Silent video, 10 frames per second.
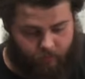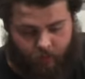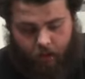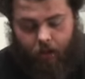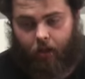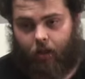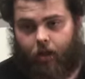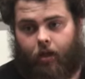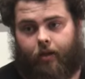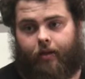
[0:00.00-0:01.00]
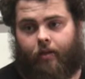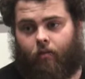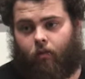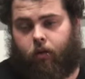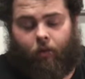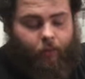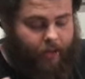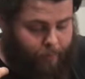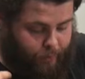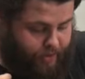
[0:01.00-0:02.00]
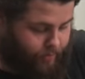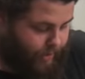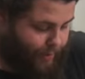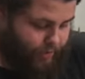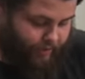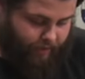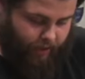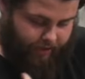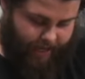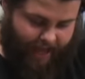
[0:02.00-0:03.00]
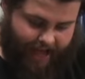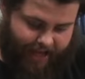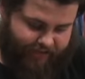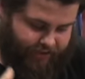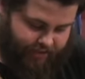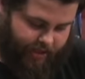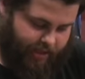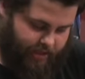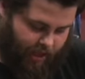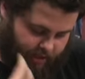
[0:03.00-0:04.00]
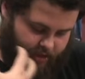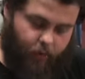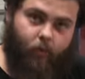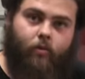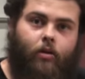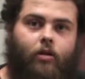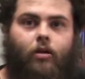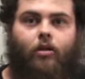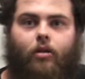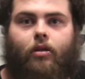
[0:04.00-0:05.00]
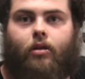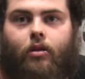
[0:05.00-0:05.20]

then a moth went in there? I breathe without the fucking hash. It, it doesn't. Oh, it just